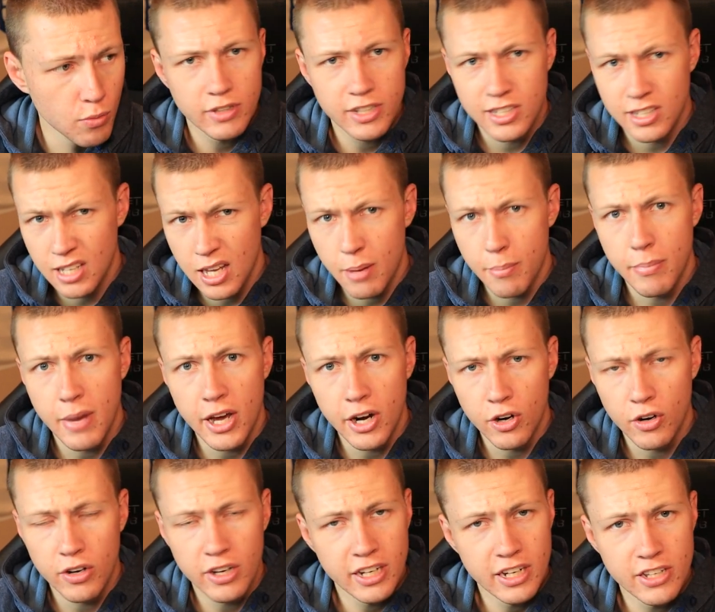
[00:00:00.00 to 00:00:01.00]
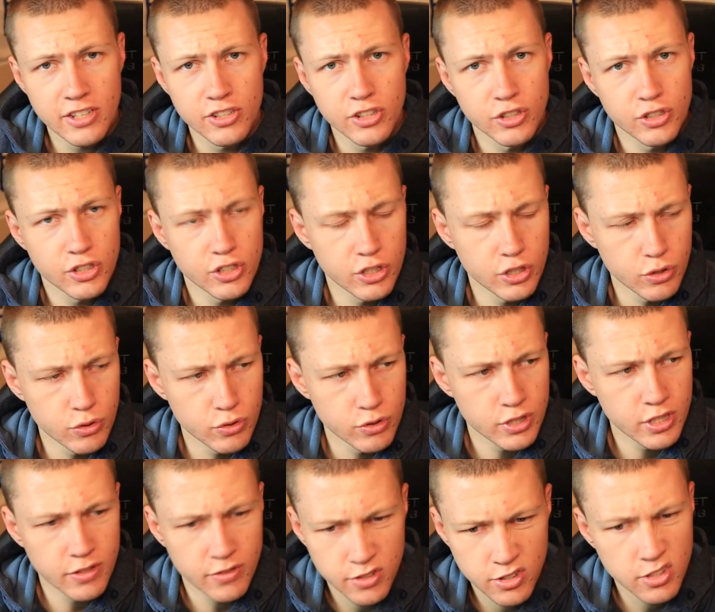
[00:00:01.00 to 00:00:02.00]
It's a lot better and easier to use,
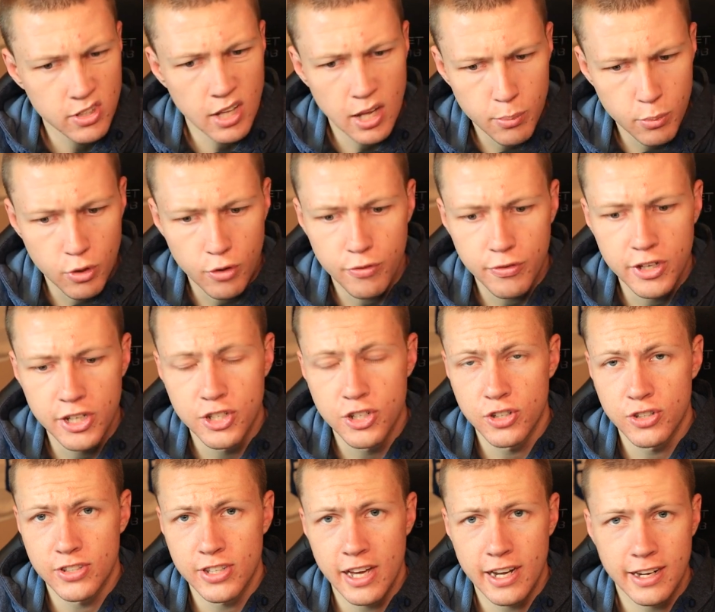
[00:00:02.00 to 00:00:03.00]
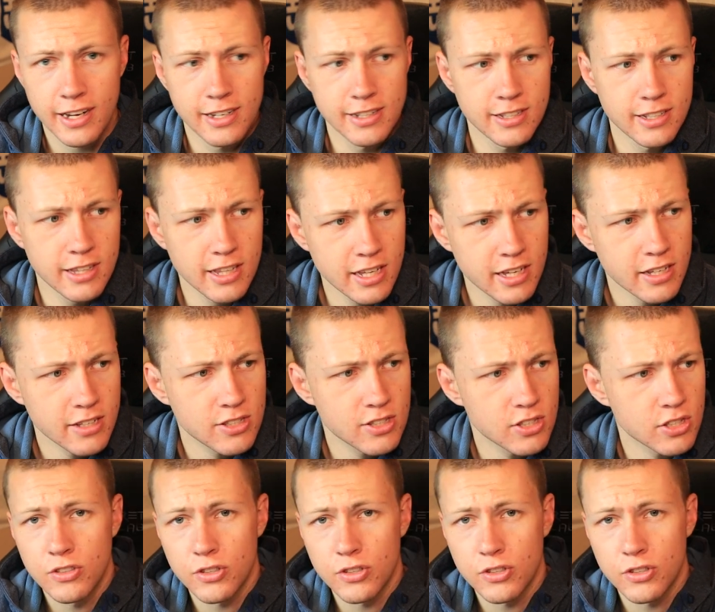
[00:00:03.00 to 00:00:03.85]
gives us a lot more features, that kinds of things.